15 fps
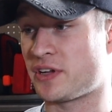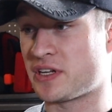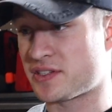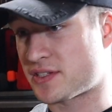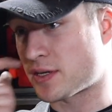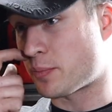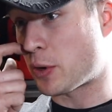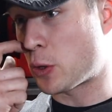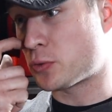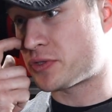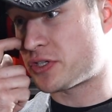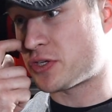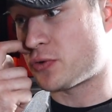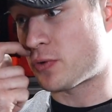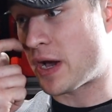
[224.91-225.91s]
and it's
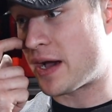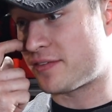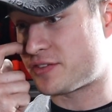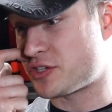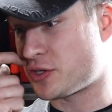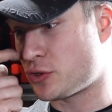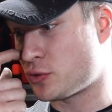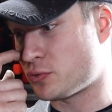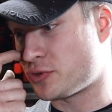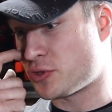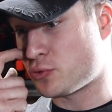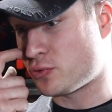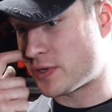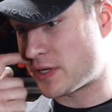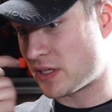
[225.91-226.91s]
supposed to after you
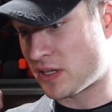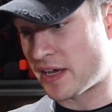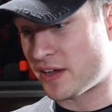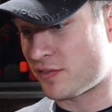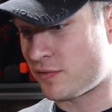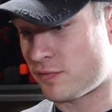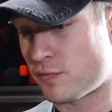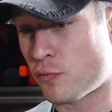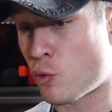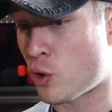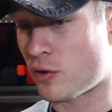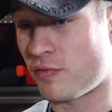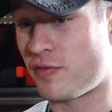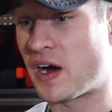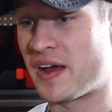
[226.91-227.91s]
do it like 4
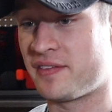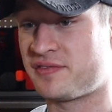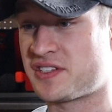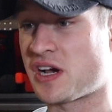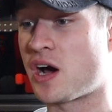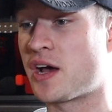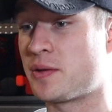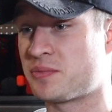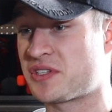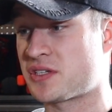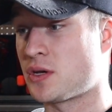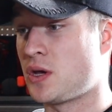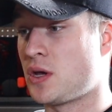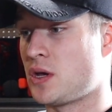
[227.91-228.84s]
or 5 times.